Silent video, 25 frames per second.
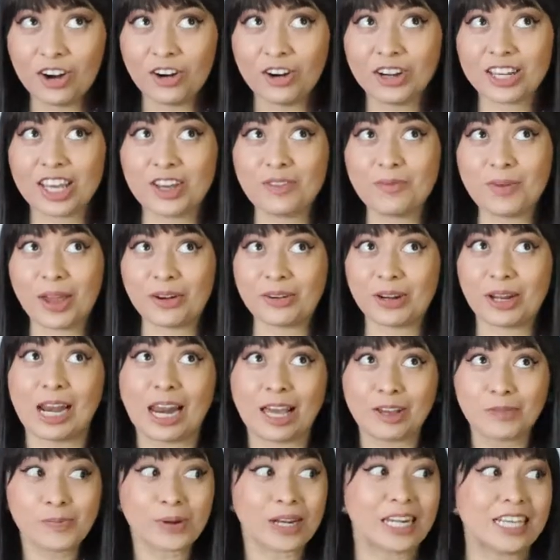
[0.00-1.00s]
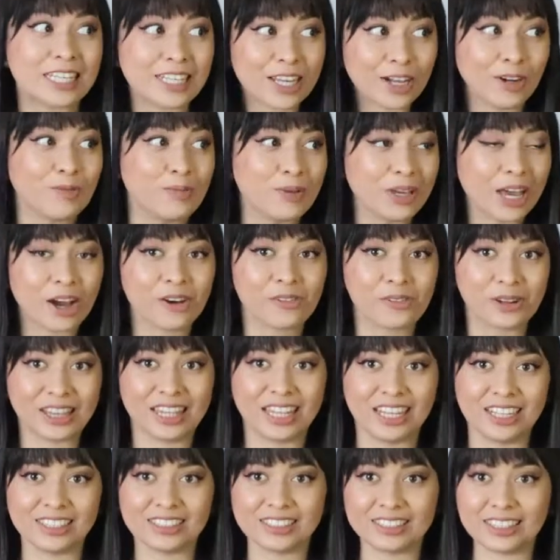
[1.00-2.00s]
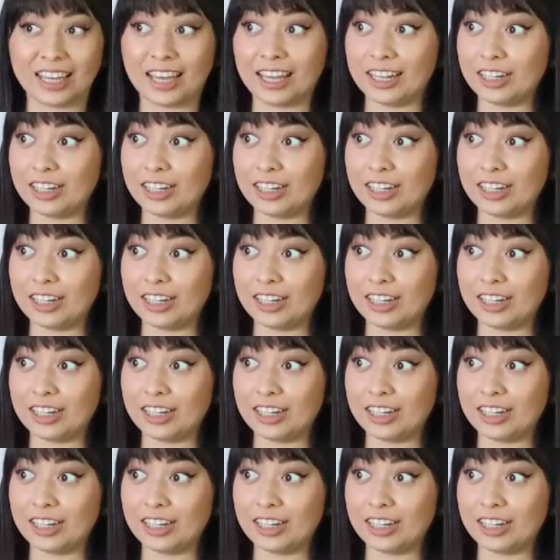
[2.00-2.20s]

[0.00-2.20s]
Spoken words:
okay, Mary, like, please help me out with this.